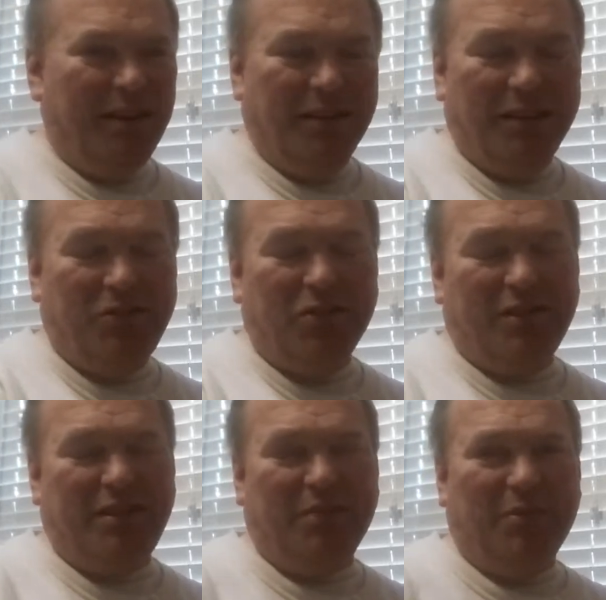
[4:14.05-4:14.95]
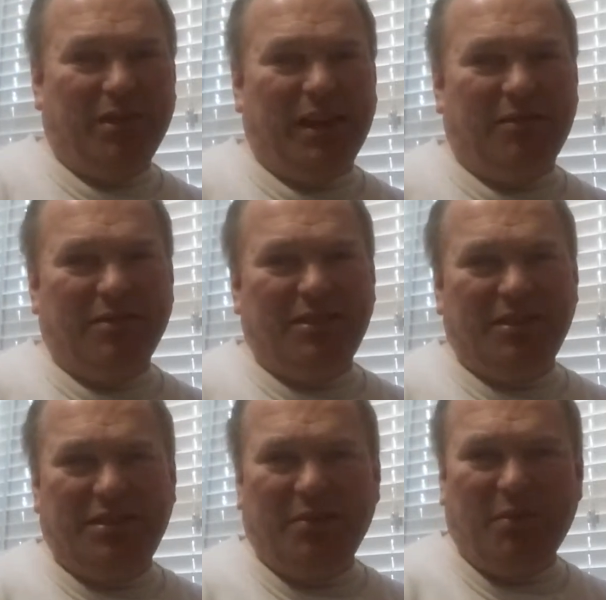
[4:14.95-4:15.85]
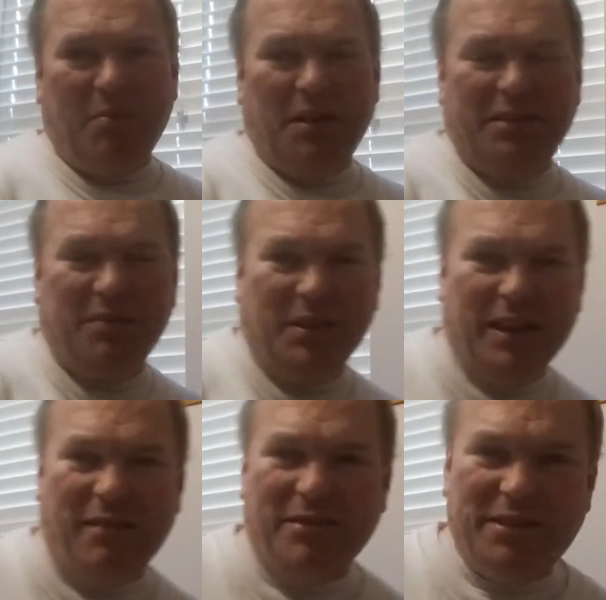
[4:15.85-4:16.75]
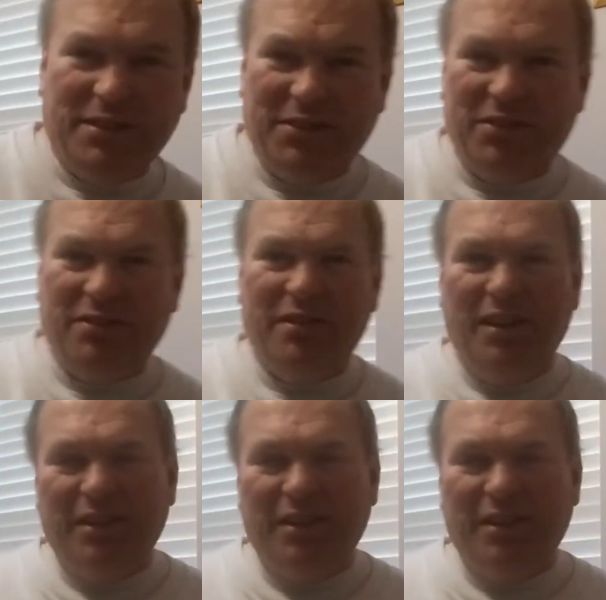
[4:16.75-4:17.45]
And that took several months of allowances to